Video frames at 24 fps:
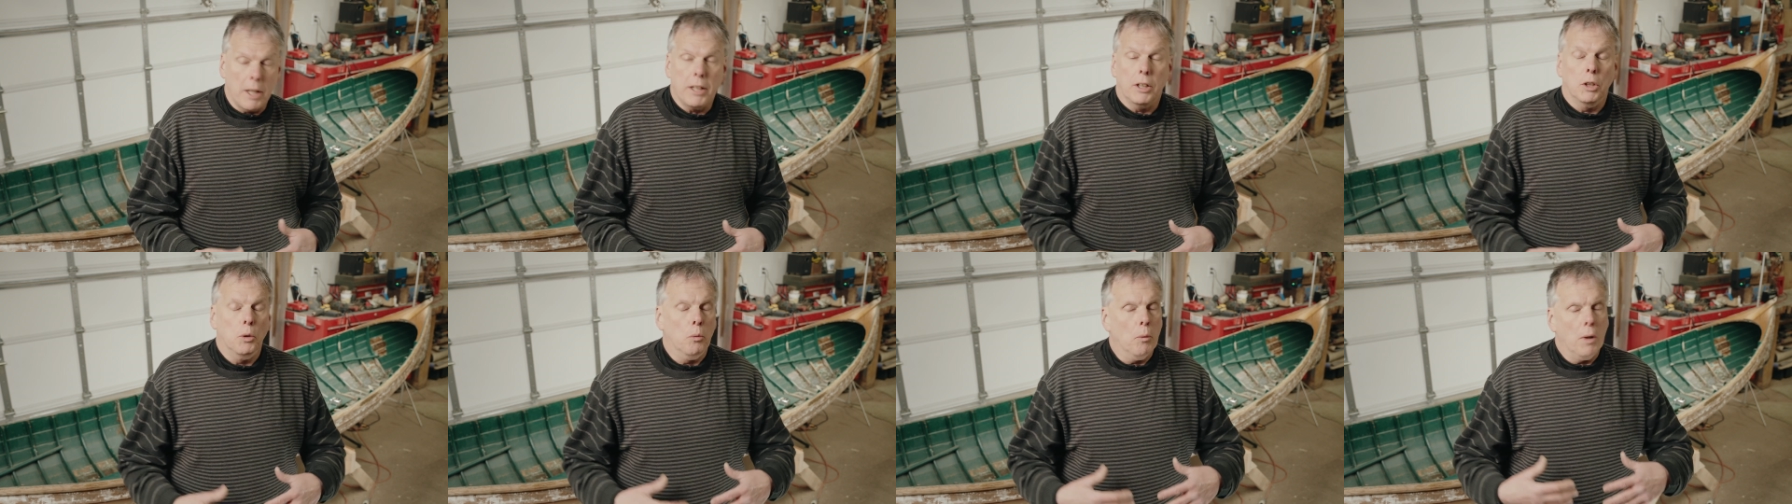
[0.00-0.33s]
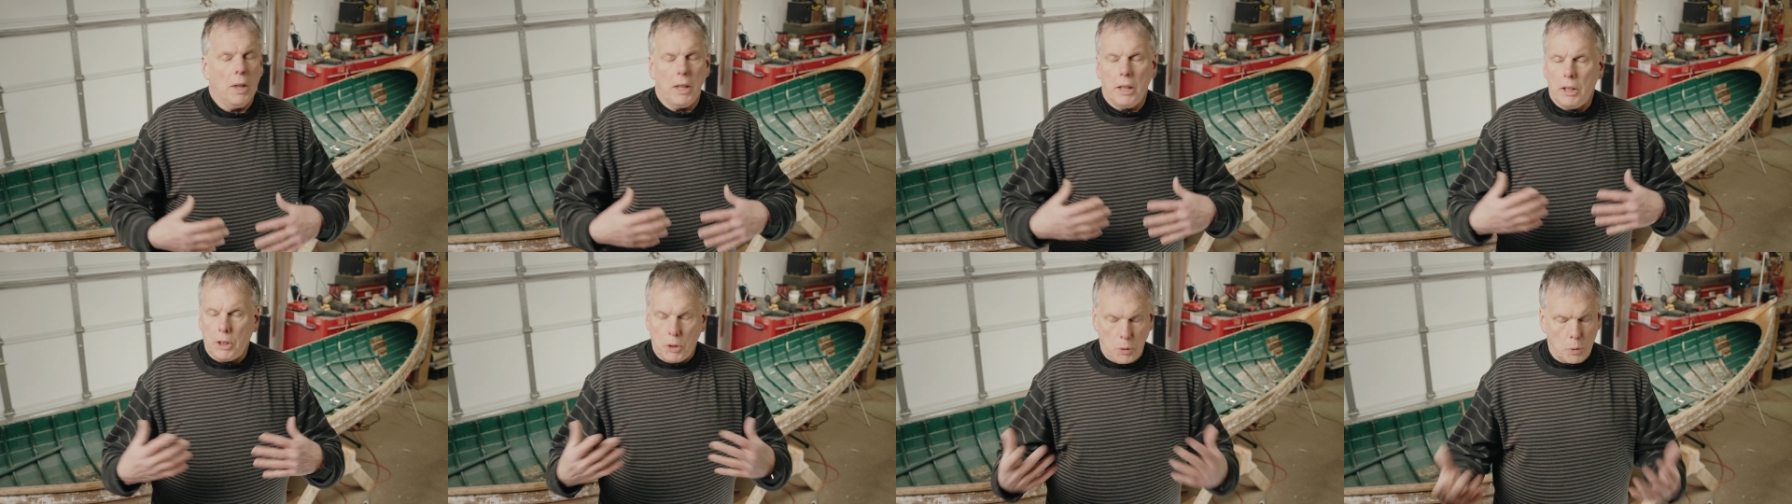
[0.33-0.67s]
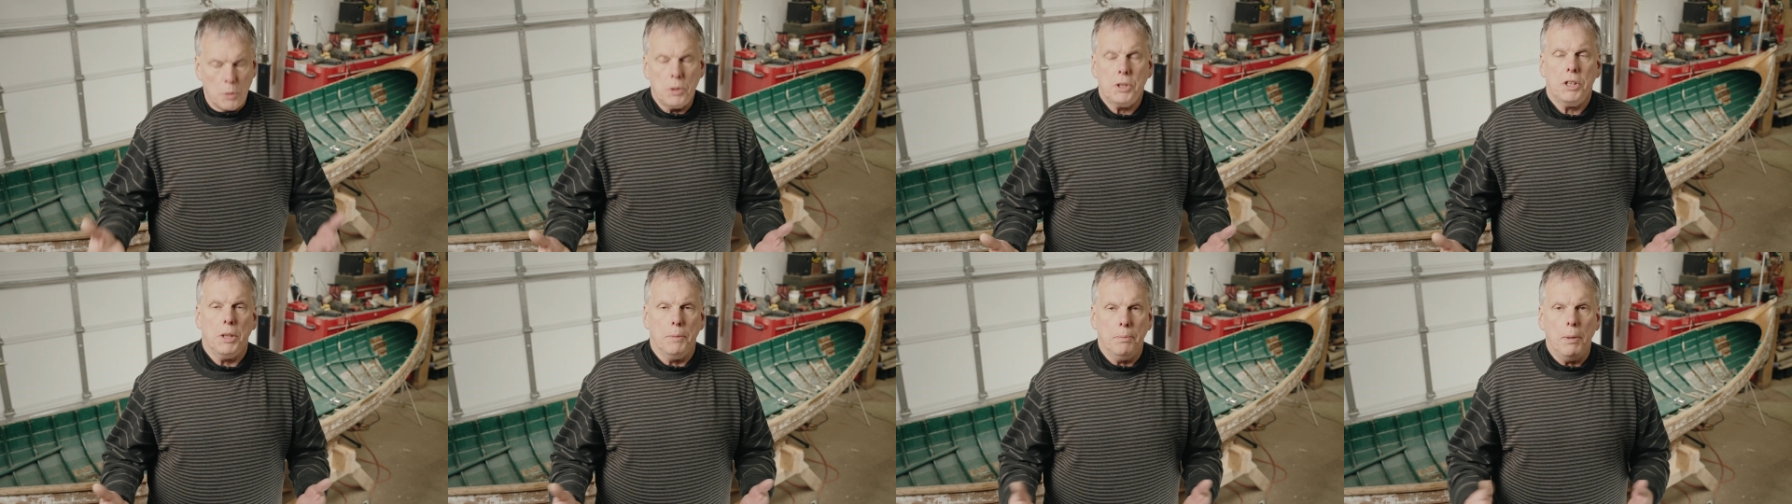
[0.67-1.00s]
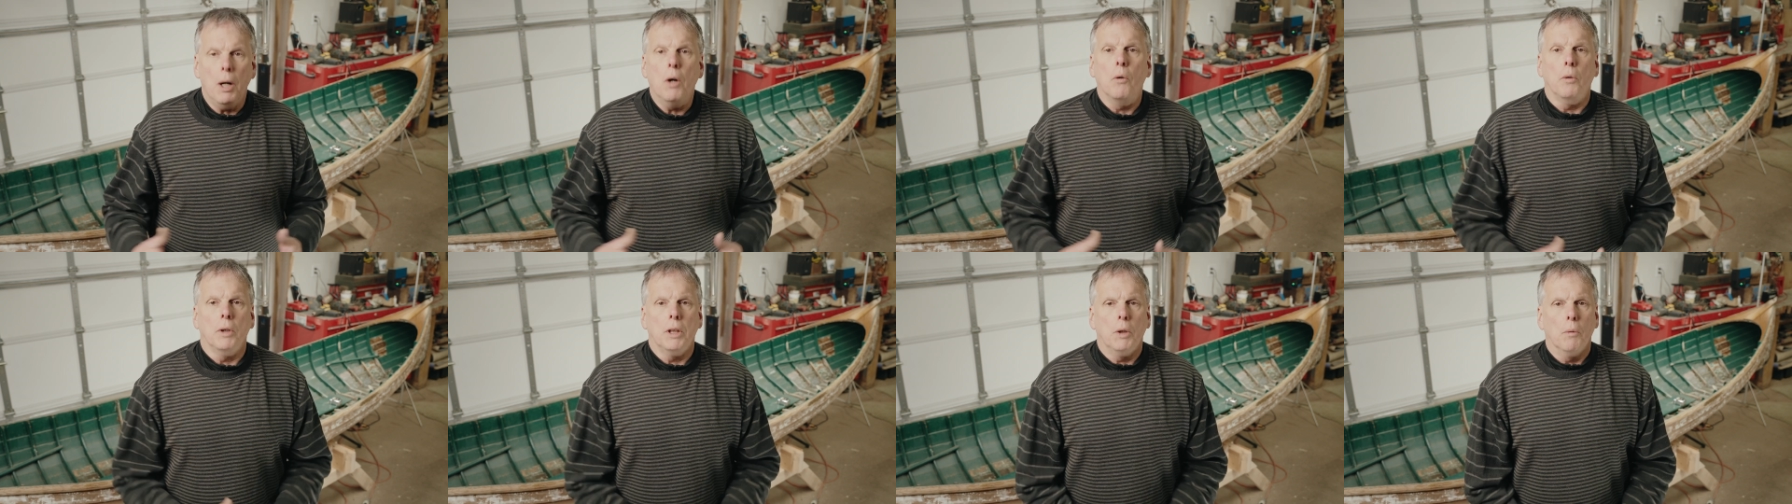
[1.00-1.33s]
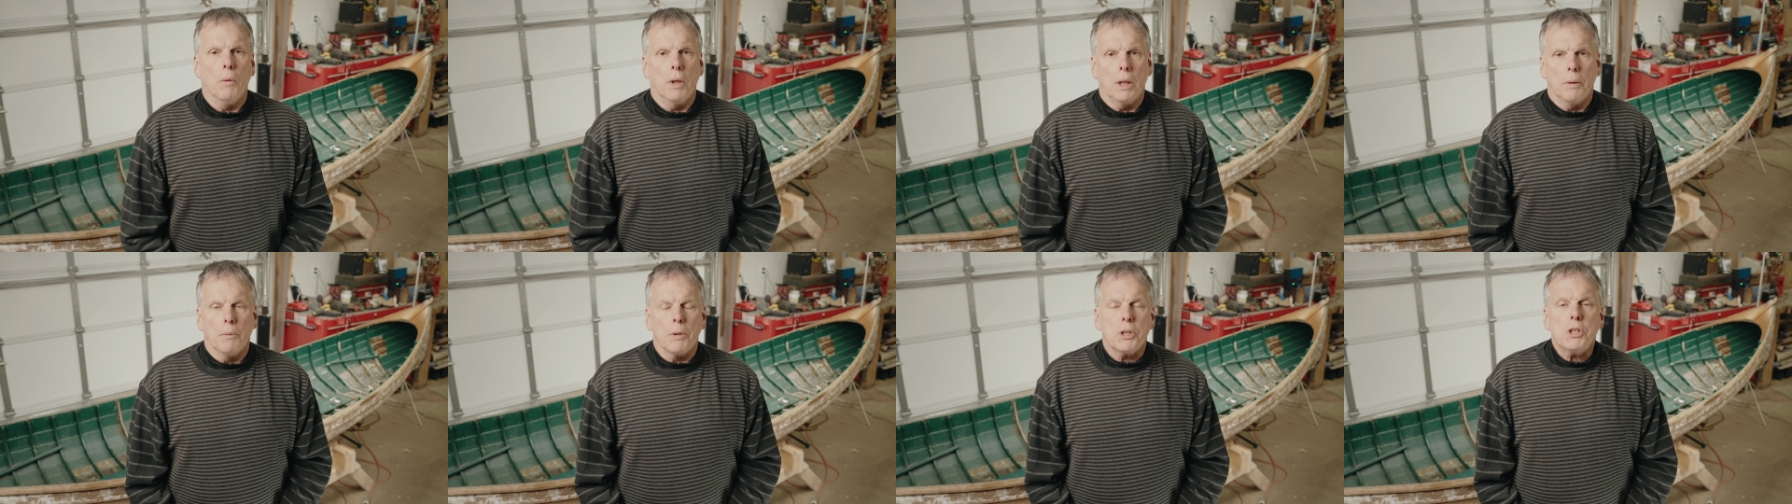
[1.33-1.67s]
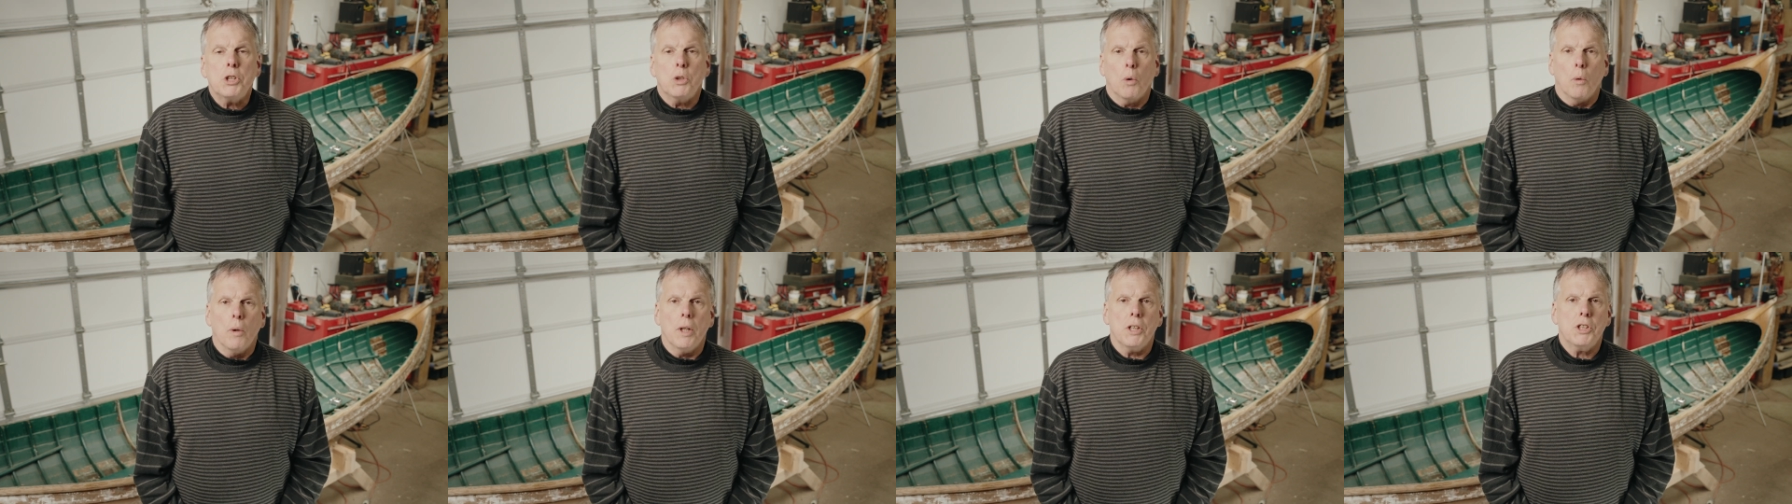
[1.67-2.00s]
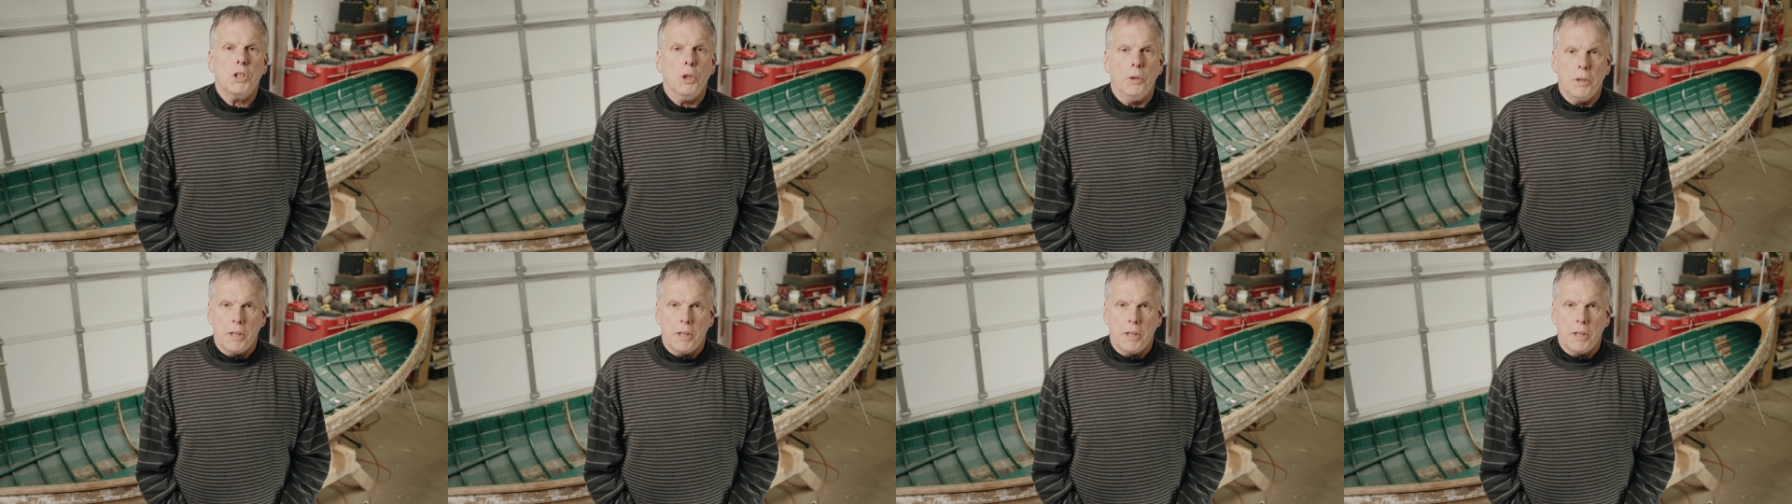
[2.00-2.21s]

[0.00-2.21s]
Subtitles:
You want to use the boat, you want to restore it so